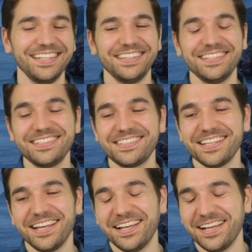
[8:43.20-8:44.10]
This
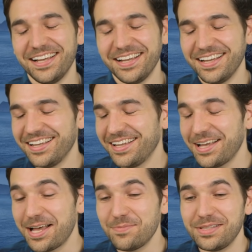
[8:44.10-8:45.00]

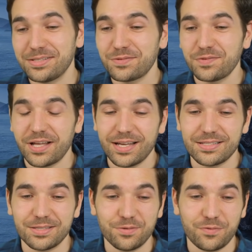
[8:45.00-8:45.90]

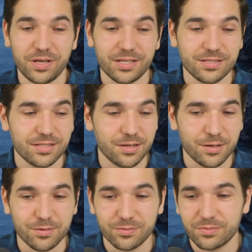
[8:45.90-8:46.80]
flies in the face
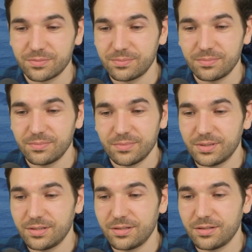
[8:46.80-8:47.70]
of
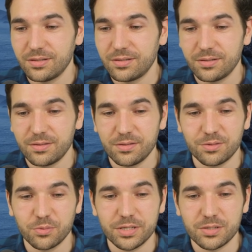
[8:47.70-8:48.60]

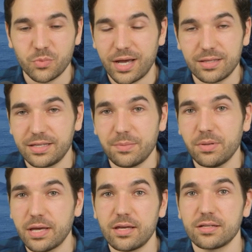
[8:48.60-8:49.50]
the reason why the
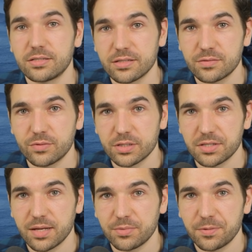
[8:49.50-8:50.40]
EPA exists, for
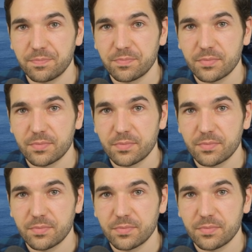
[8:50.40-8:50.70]
example.